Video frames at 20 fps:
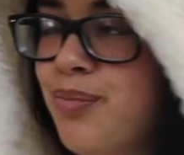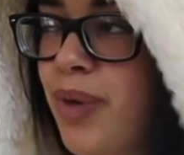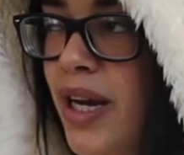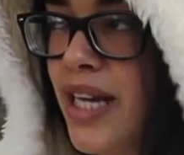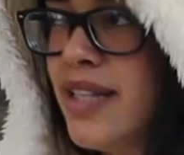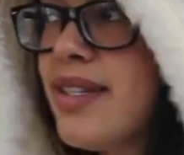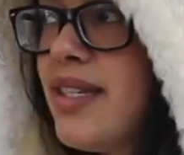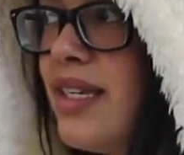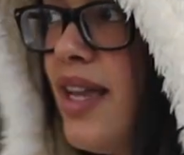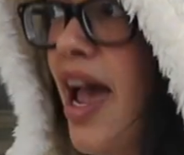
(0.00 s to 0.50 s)
but
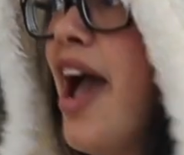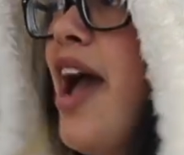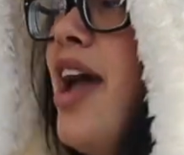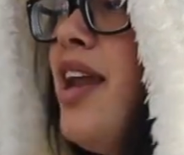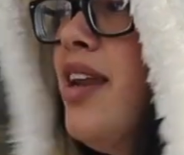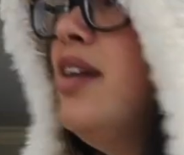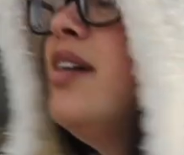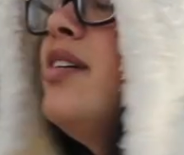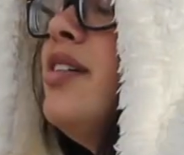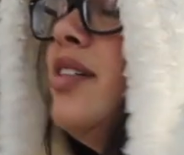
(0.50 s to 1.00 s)

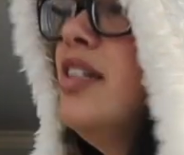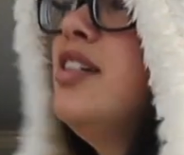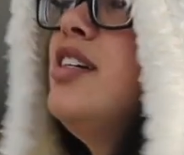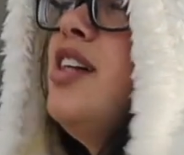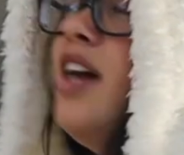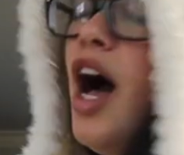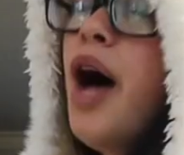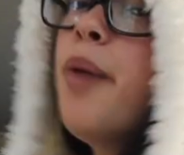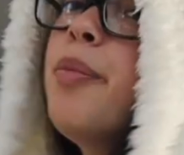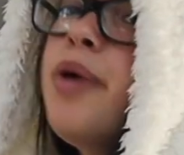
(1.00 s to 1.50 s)
instead
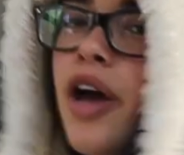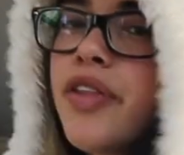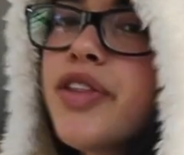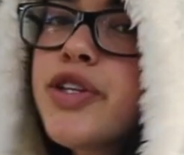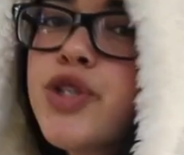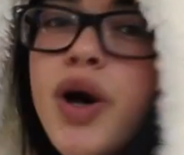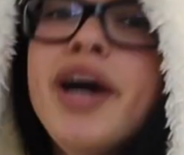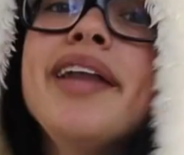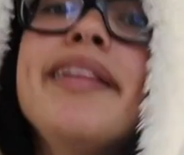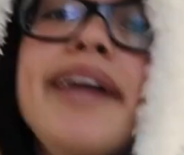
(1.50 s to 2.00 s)
I'll be on the
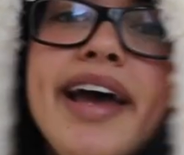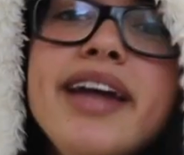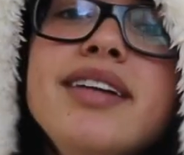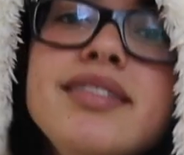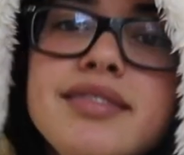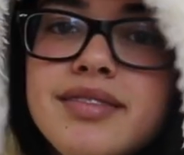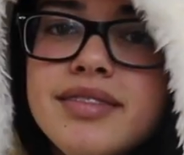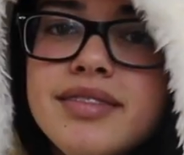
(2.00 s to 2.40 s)
toilet.